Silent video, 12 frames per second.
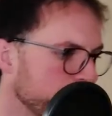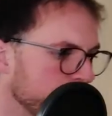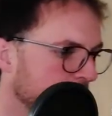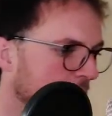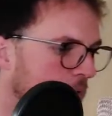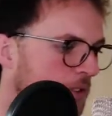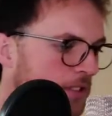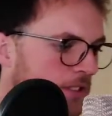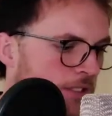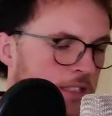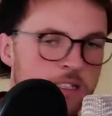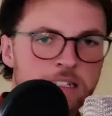That was
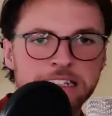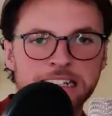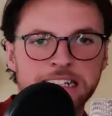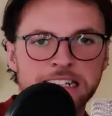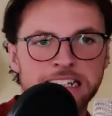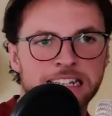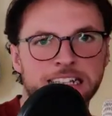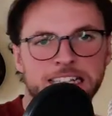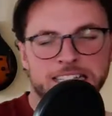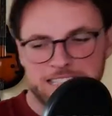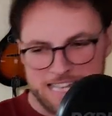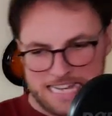
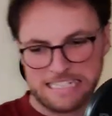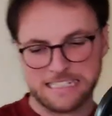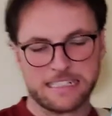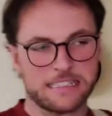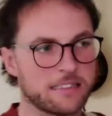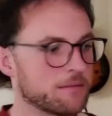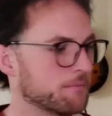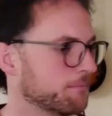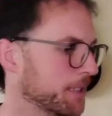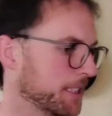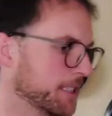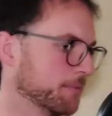Heyday
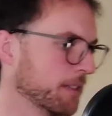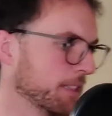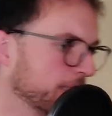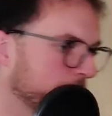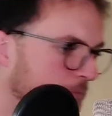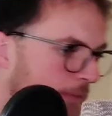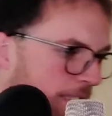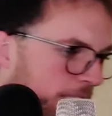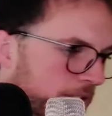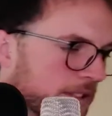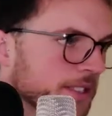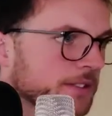by the mighty Mickey
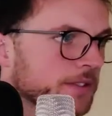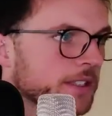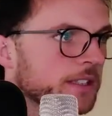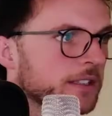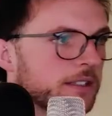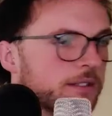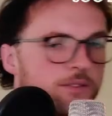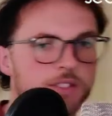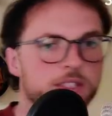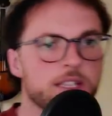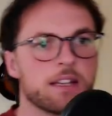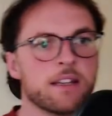Christopher. It was
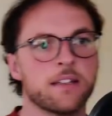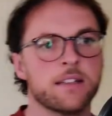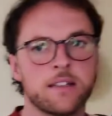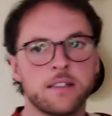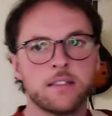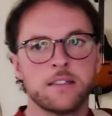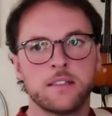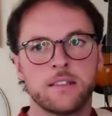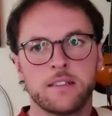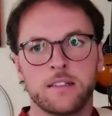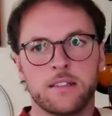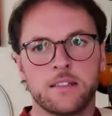in a
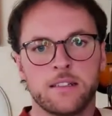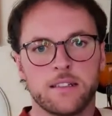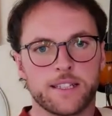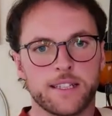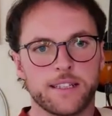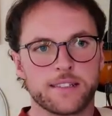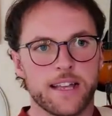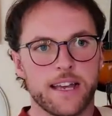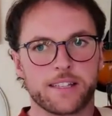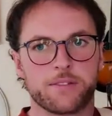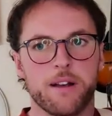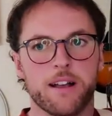Guinness ad
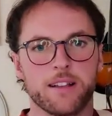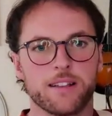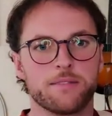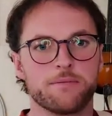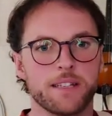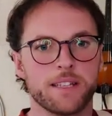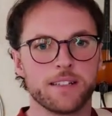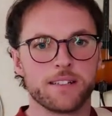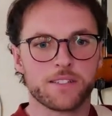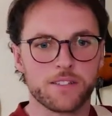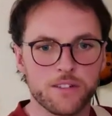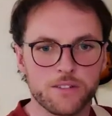as well many years
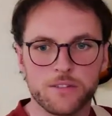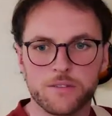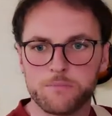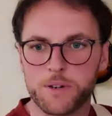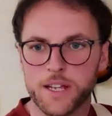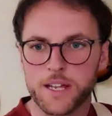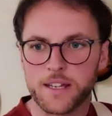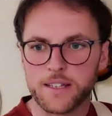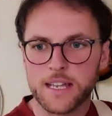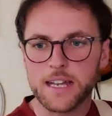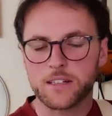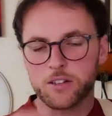ago. But
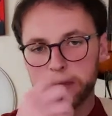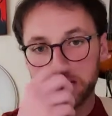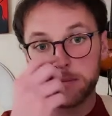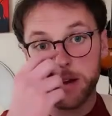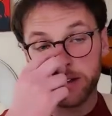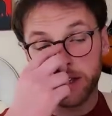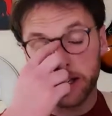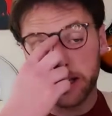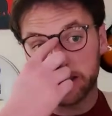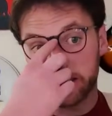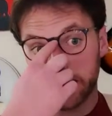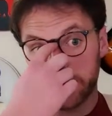yeah, Gurmila Mahagi,
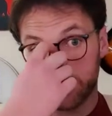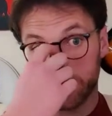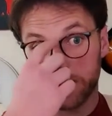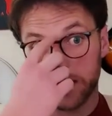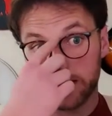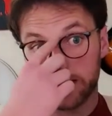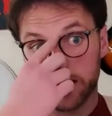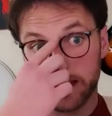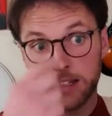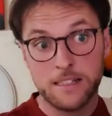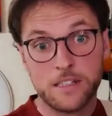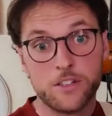guys, thank you all. That's
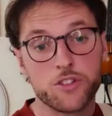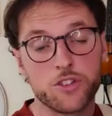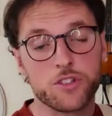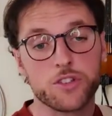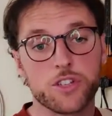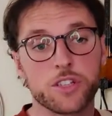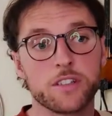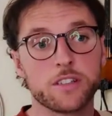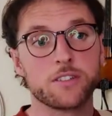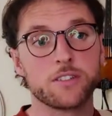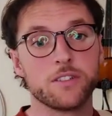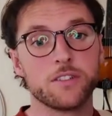Shin
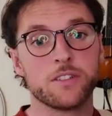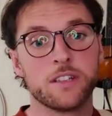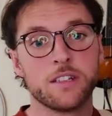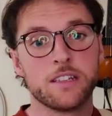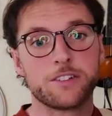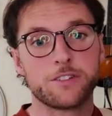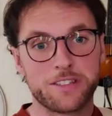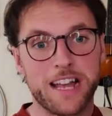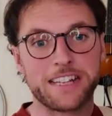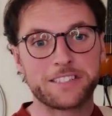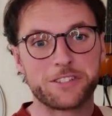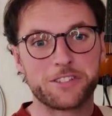Gun
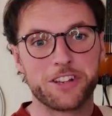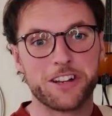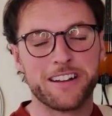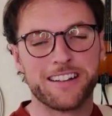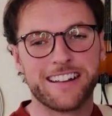Tachten Shaw.